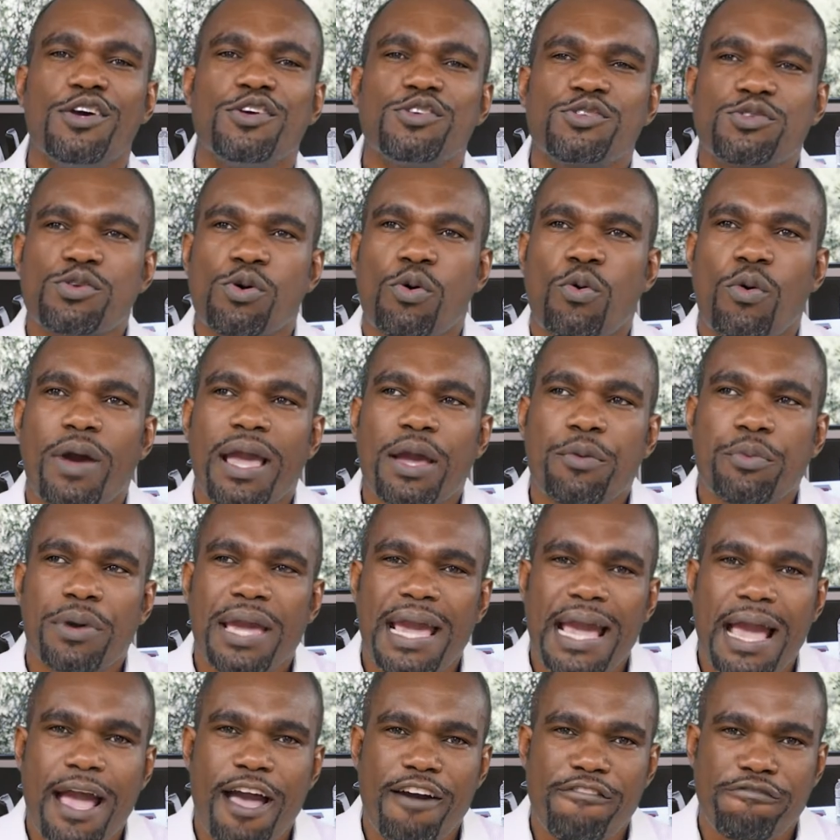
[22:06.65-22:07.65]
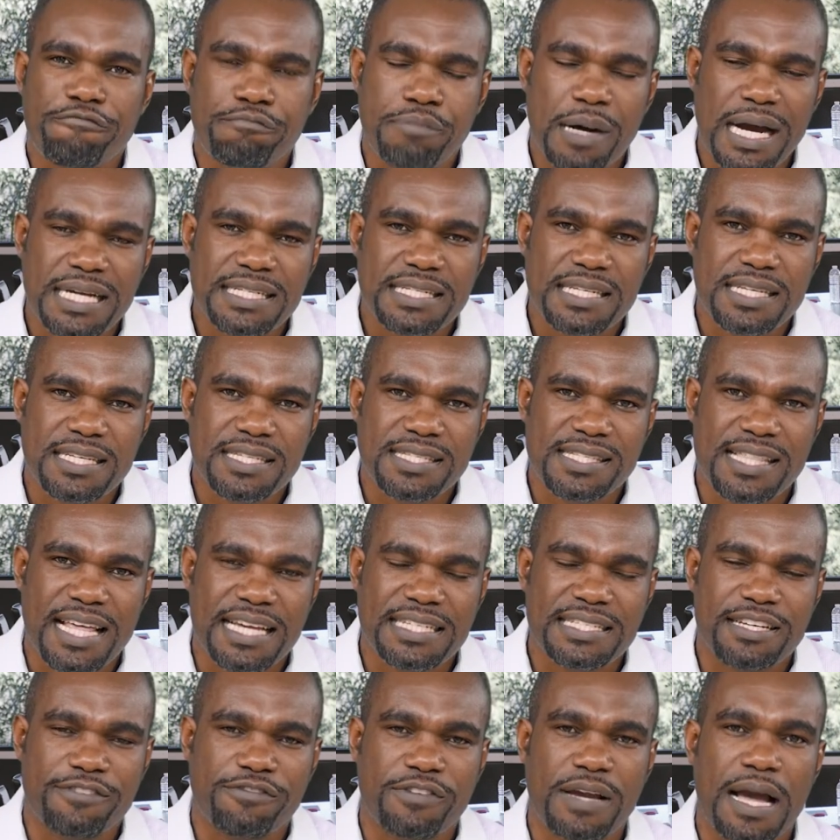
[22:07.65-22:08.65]
so where we have parties
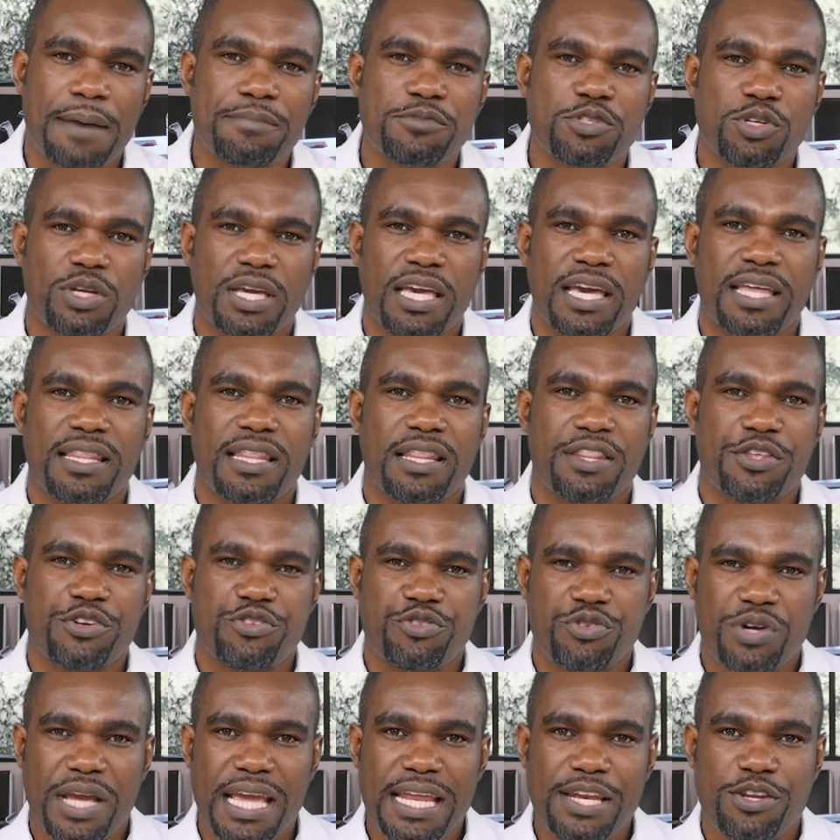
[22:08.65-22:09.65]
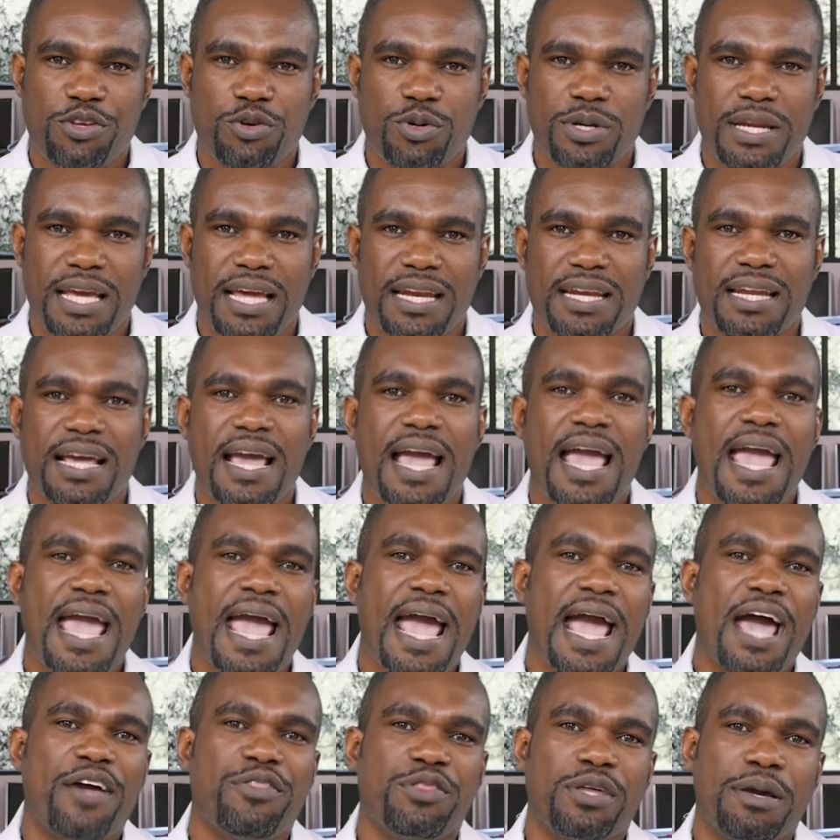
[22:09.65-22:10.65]
that have come together, the trade union
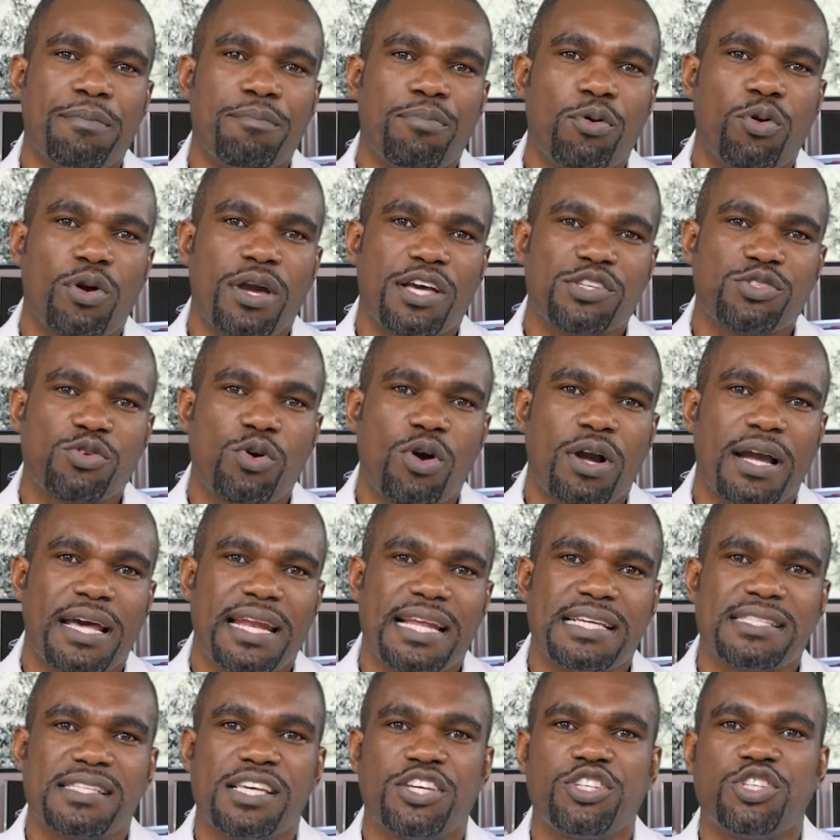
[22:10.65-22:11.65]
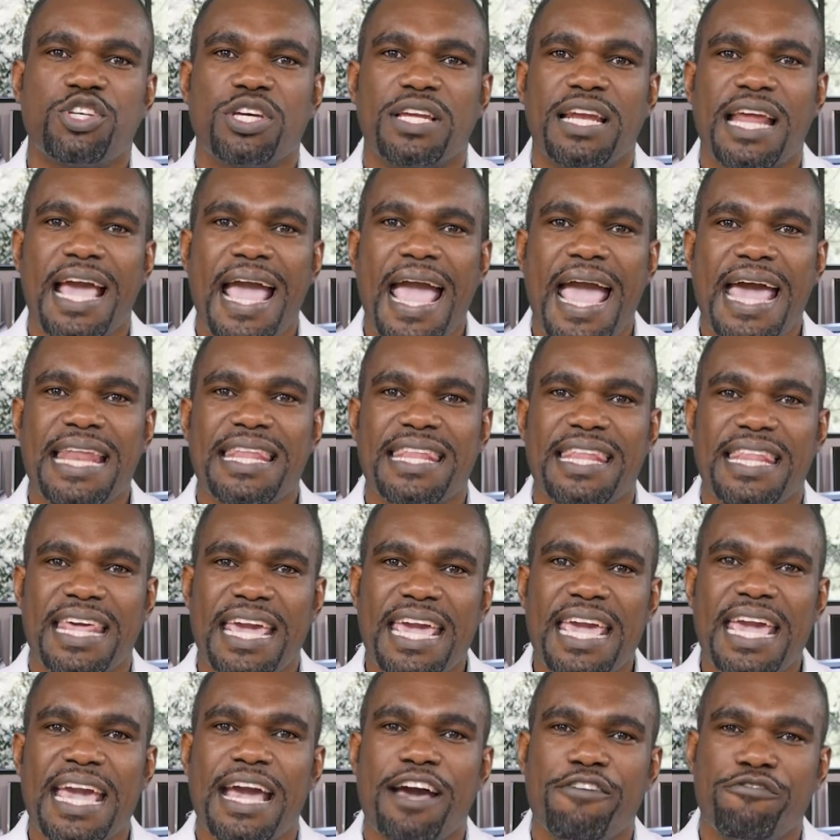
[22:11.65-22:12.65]
and the employers' organization, and
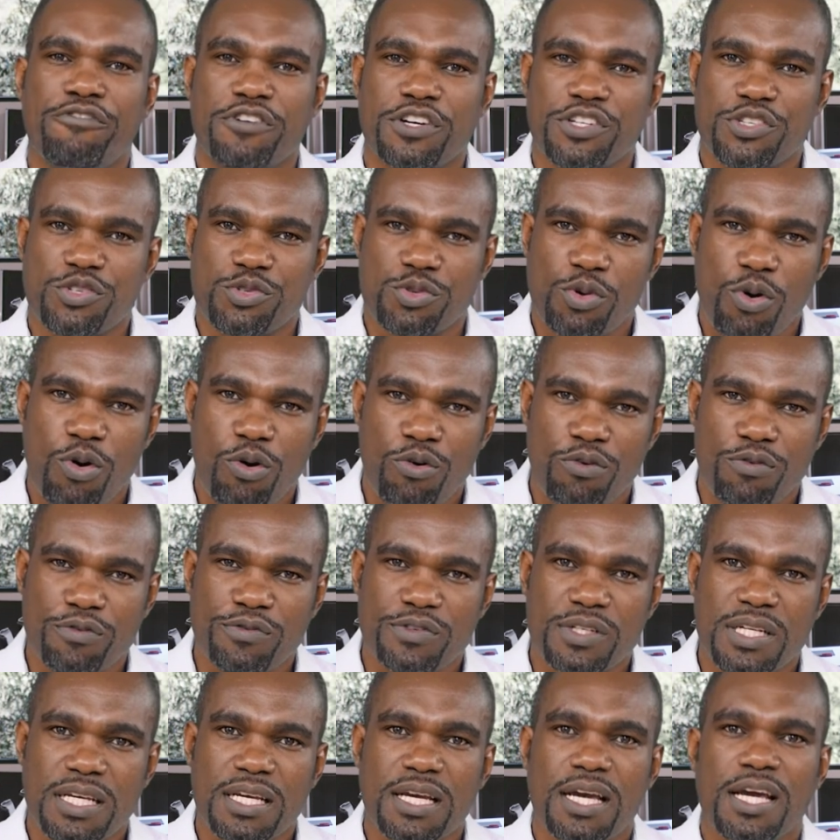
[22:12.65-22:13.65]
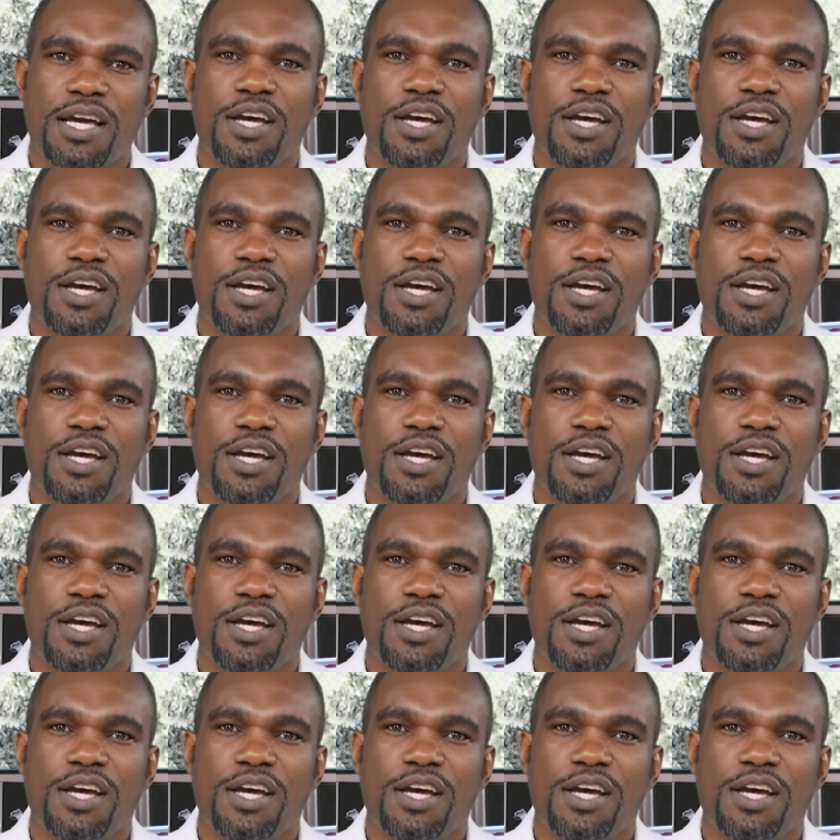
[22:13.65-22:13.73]
they have resolved